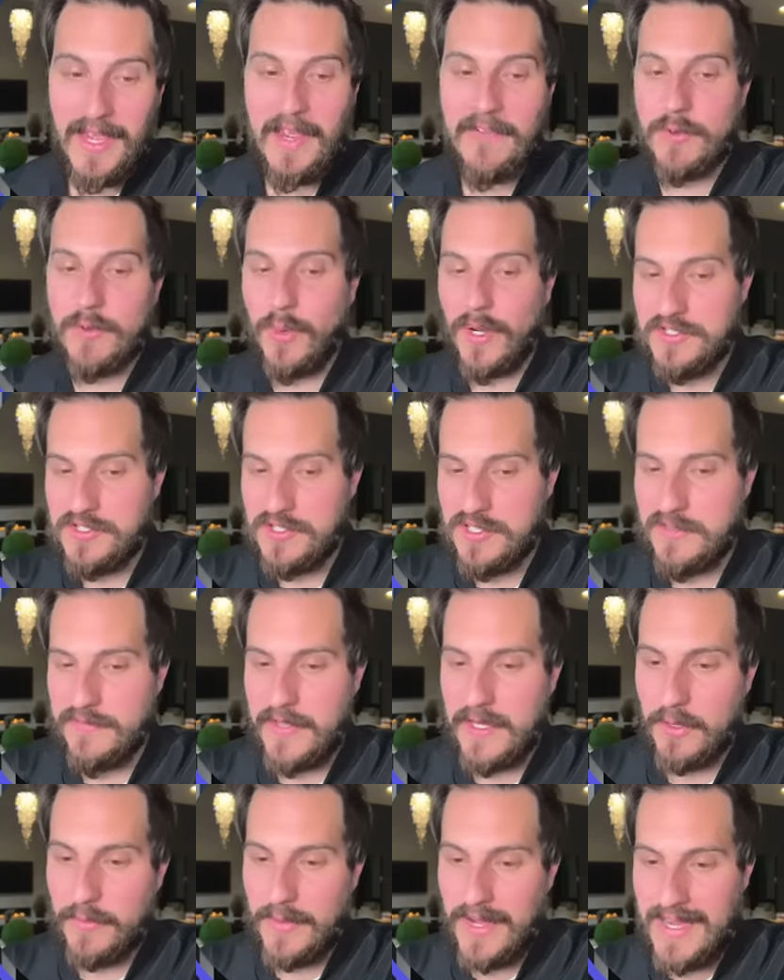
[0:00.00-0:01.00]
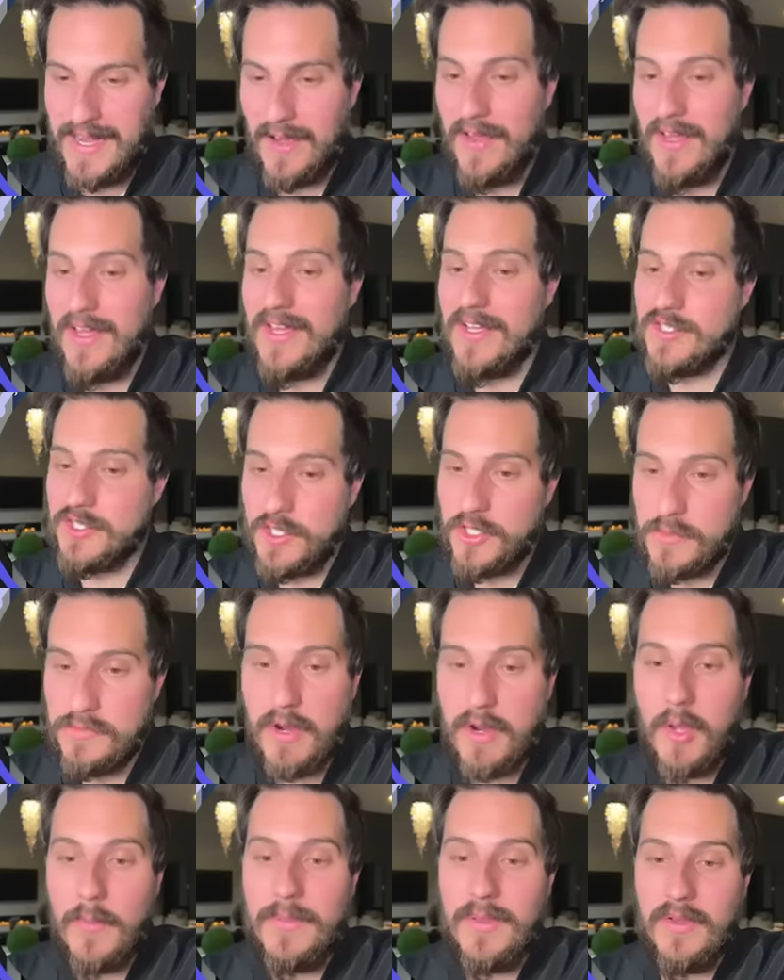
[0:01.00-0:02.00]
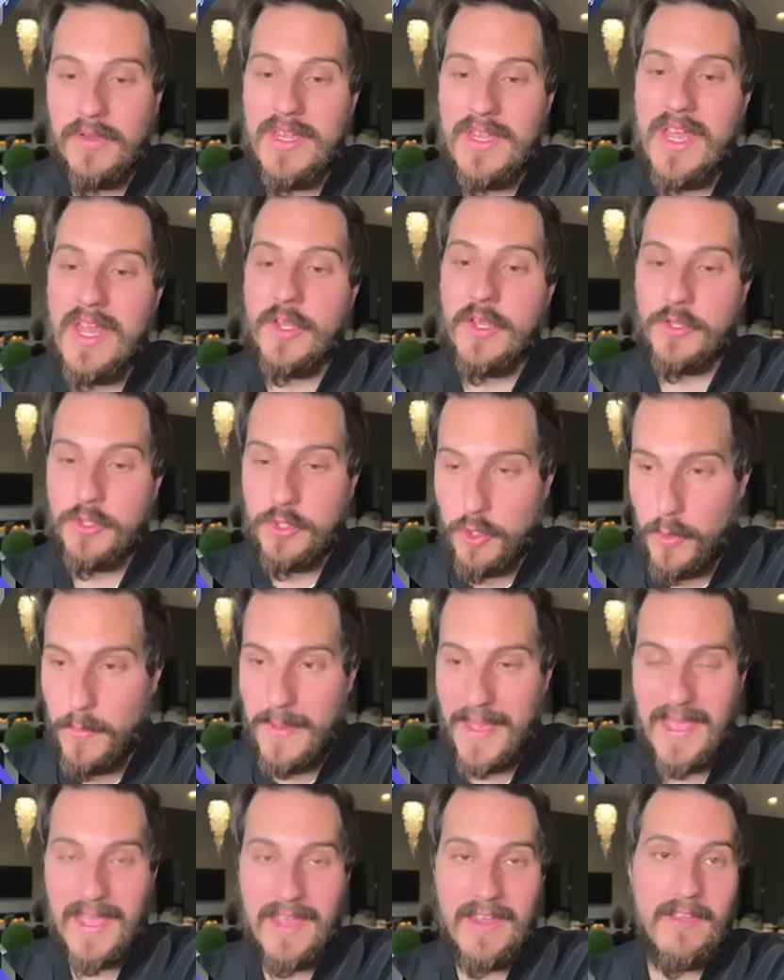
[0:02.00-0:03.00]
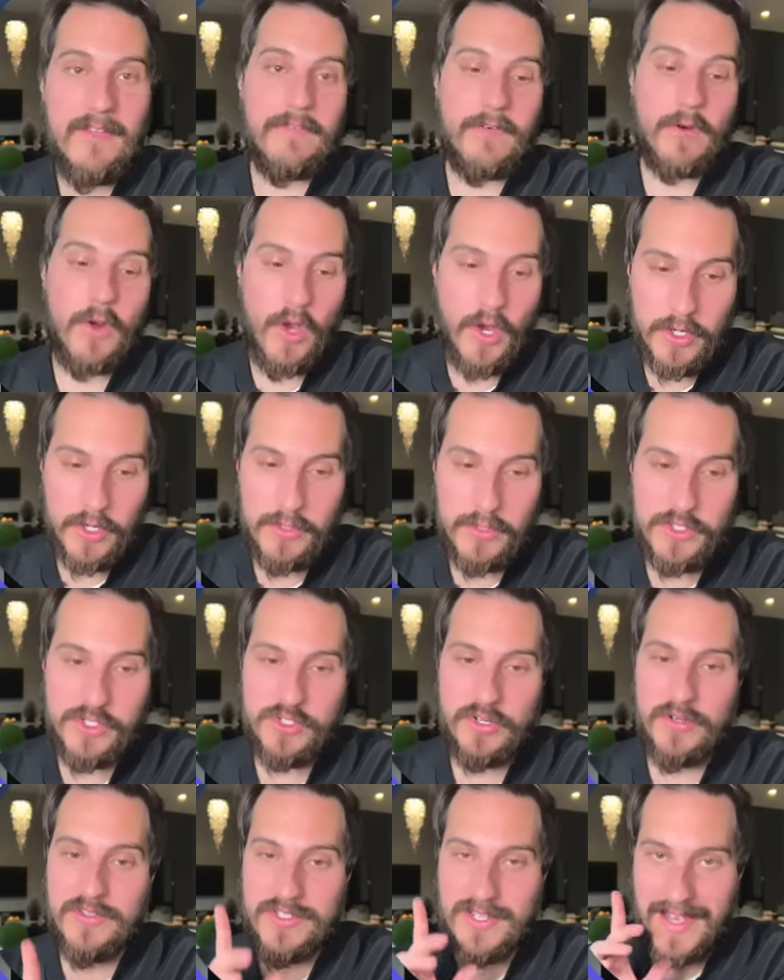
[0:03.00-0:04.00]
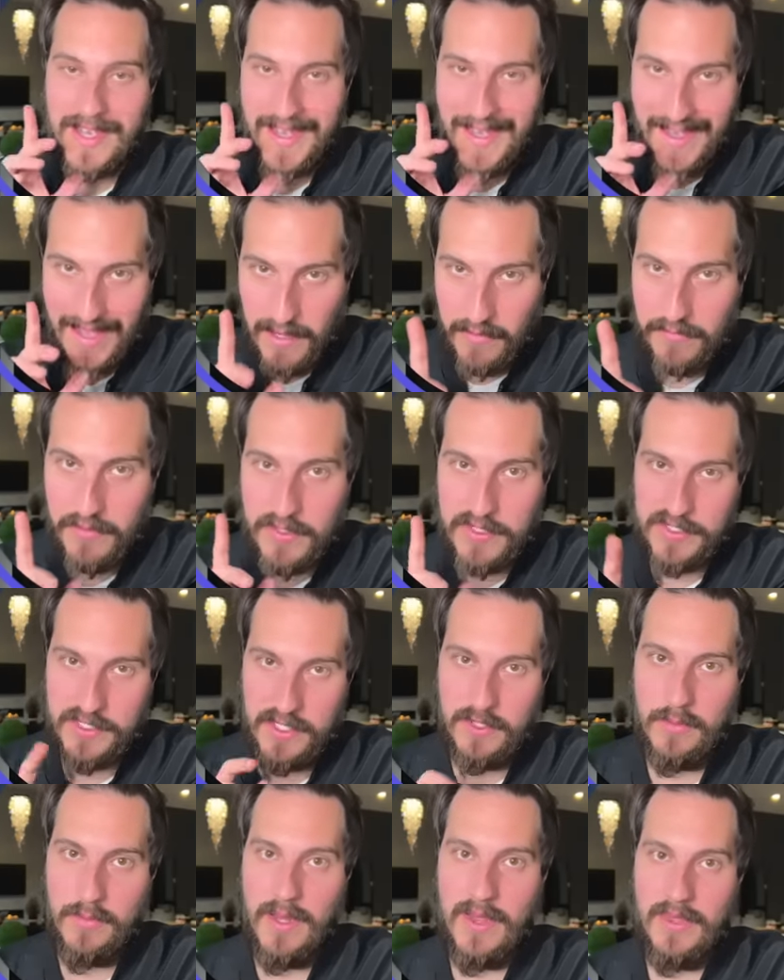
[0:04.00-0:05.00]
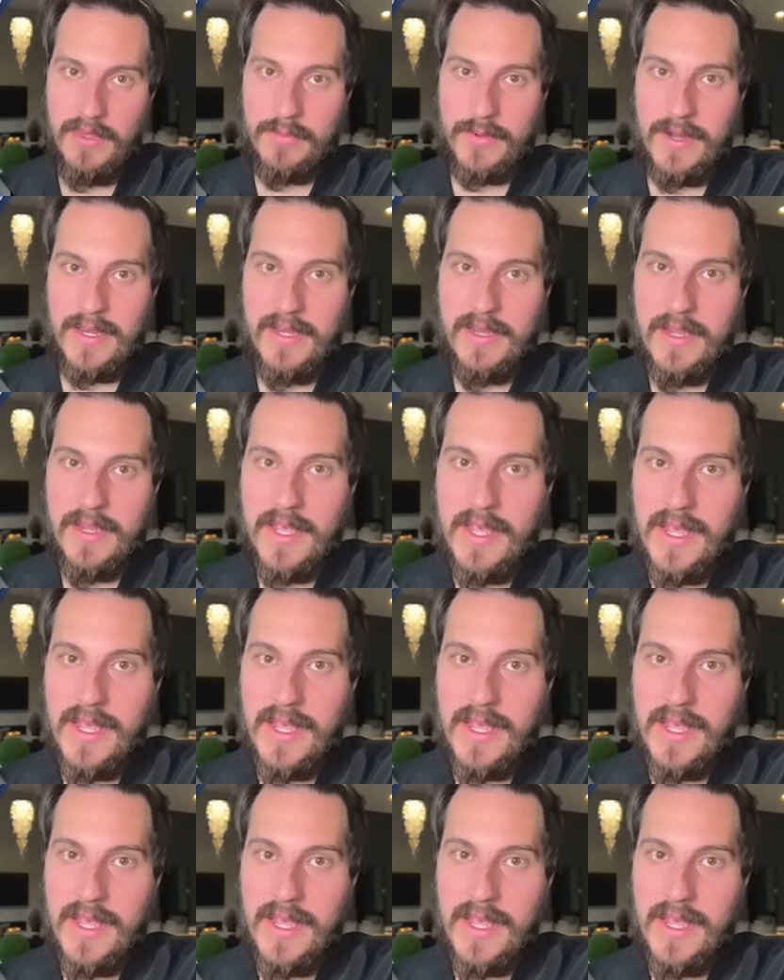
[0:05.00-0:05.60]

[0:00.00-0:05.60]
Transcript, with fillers: If you're watching this video right now, there's a good probability you pay for auto insurance every single month, right?